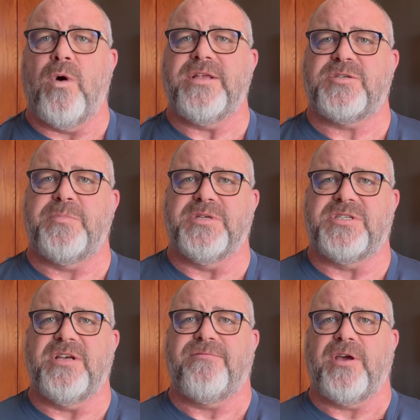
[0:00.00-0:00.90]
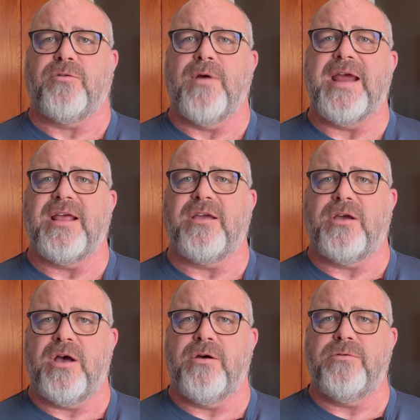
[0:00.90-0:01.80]
what specific rating
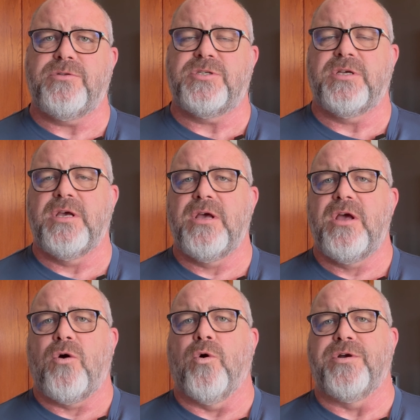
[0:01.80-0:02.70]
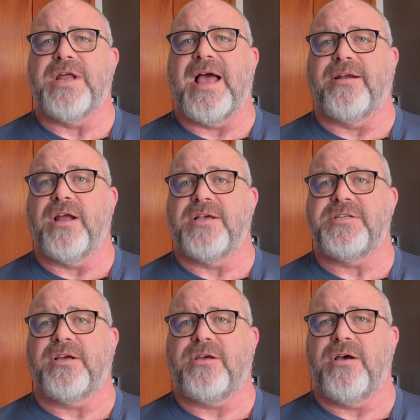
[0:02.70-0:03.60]
codes or
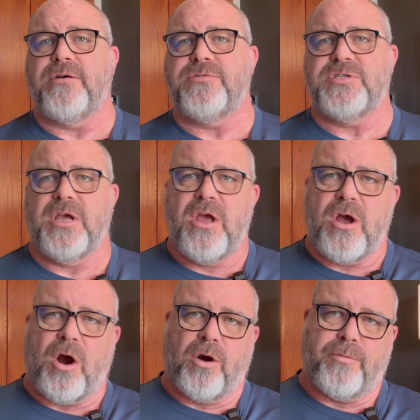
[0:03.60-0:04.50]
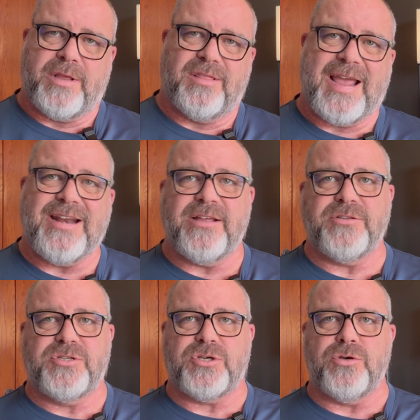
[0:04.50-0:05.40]
diagnostic codes are
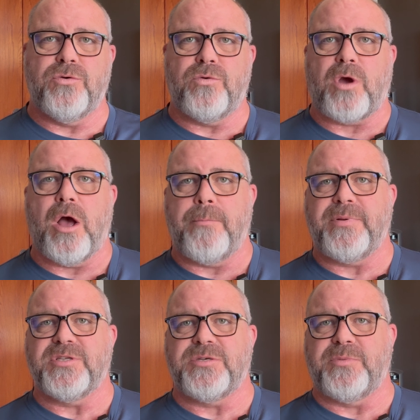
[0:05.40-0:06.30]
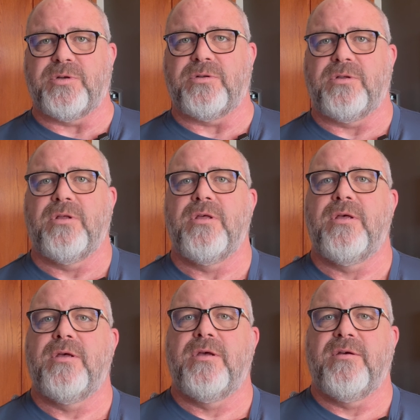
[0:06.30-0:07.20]
related to compensable
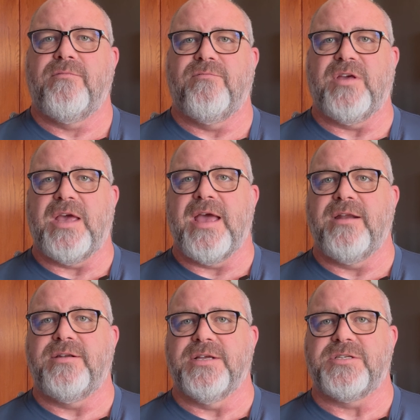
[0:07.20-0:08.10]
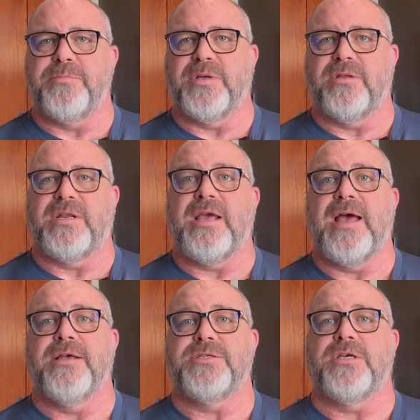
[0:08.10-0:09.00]
VA disability,
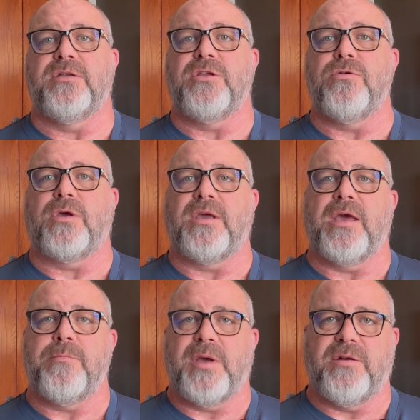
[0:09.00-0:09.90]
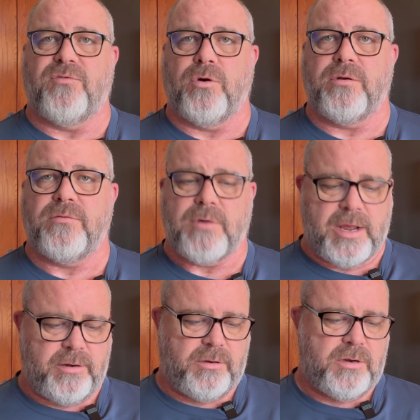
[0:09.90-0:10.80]
as in you can get paid for it,
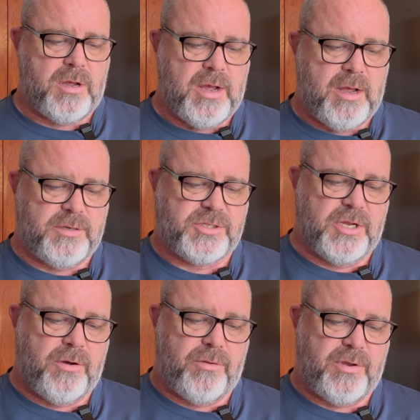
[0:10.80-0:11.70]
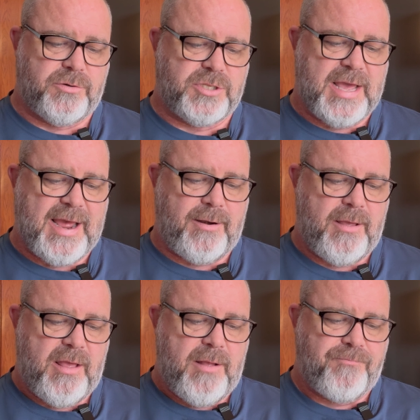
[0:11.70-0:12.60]
right? So there's that.
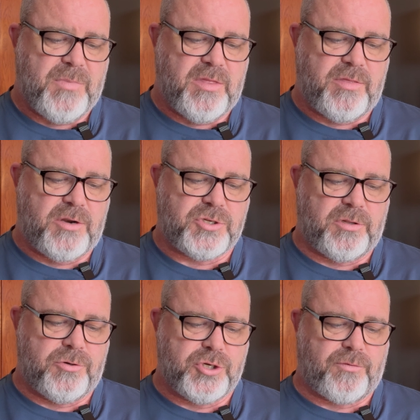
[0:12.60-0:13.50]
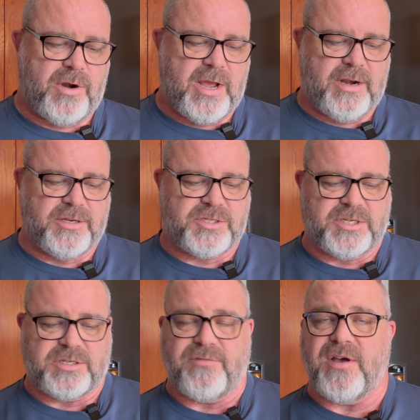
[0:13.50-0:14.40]
And then there's allergic rhinitis
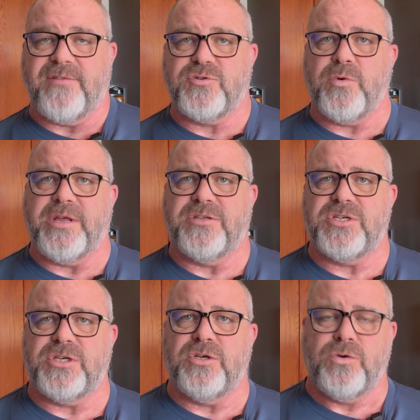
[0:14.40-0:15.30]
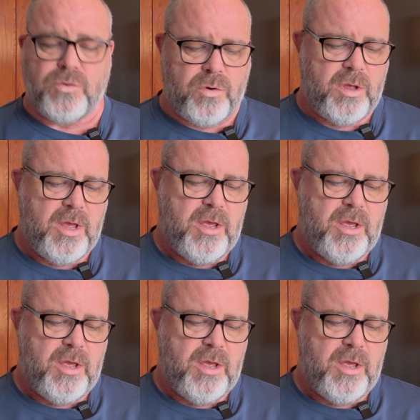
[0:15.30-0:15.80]
6522,